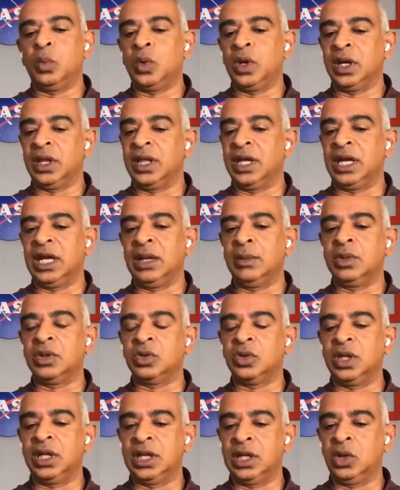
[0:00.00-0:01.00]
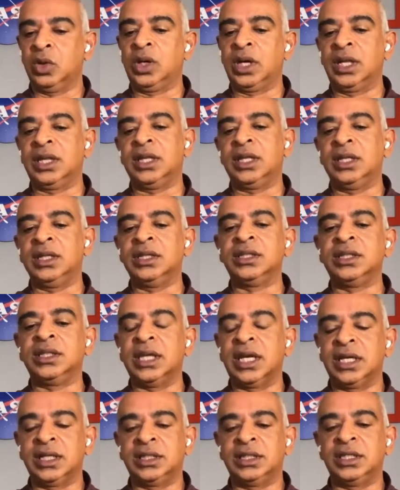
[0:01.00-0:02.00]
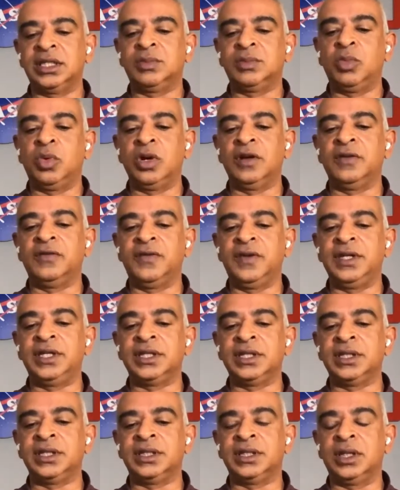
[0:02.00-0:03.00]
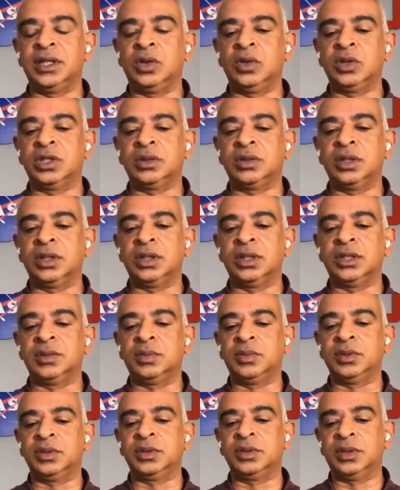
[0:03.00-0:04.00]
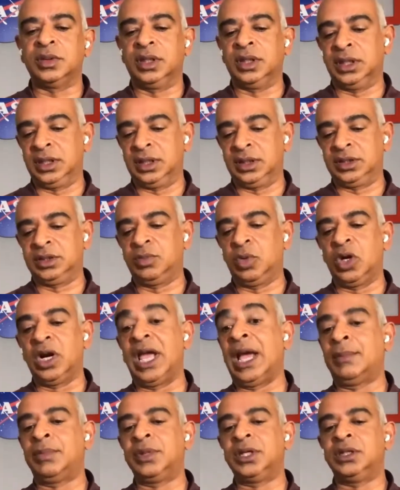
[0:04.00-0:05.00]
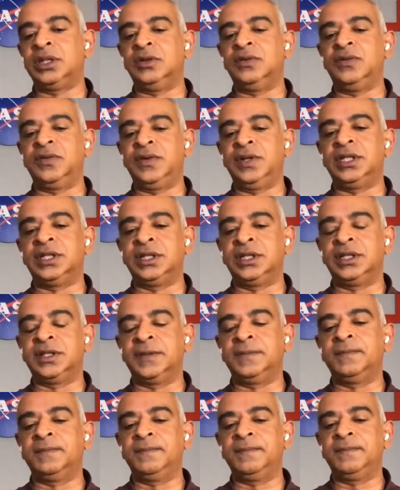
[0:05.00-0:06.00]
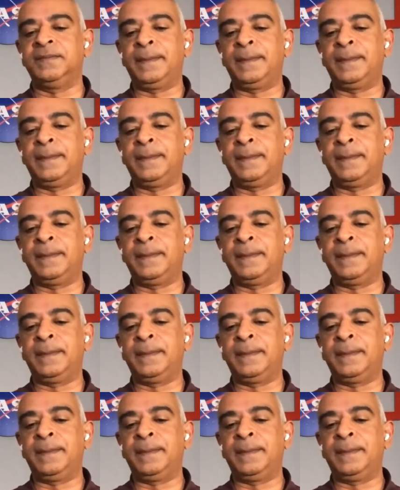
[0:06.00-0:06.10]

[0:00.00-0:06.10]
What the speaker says: we are then able to then look at these as these smaller features or smaller amplitude features.